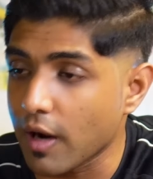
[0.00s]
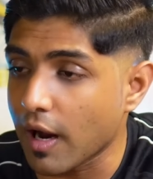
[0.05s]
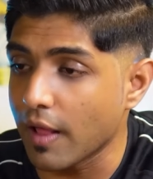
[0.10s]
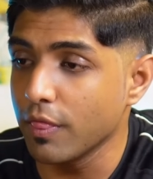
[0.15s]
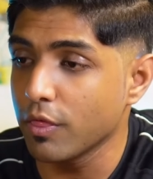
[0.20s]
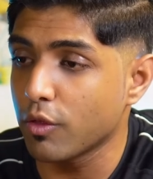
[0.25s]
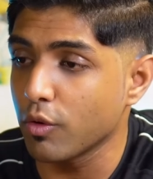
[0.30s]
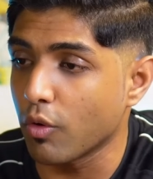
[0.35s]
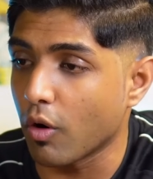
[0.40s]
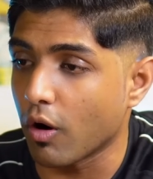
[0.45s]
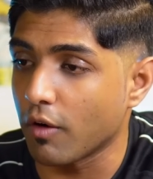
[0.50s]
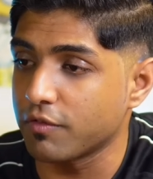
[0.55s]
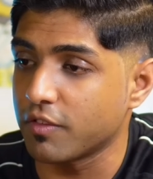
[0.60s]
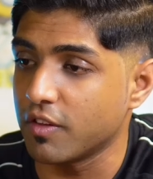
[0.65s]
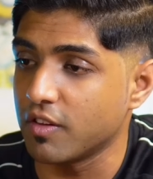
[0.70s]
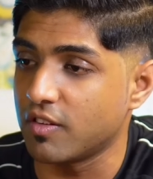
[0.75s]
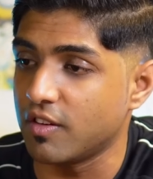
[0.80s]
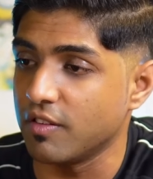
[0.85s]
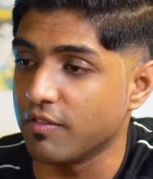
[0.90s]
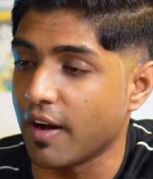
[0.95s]
run through of
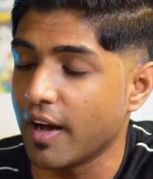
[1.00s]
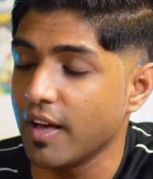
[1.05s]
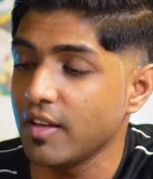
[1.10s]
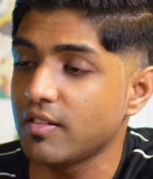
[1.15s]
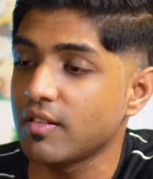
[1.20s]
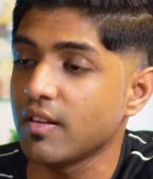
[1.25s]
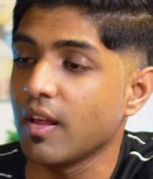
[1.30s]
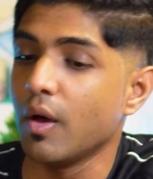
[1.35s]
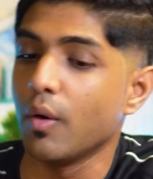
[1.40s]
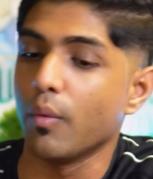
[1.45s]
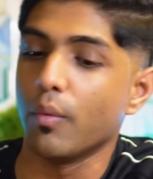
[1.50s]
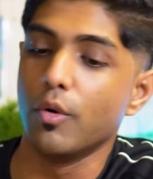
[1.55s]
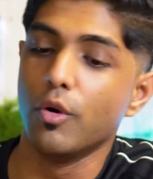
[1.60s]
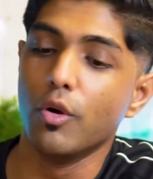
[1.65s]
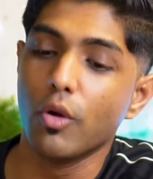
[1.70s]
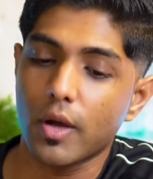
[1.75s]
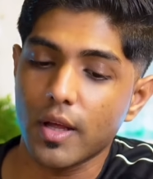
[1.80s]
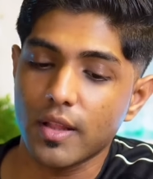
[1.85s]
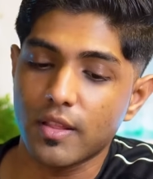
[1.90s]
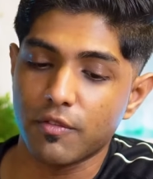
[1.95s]
this device. We'll
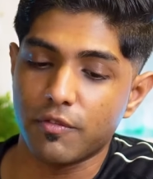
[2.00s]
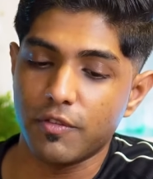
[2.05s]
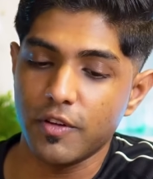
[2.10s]
look at the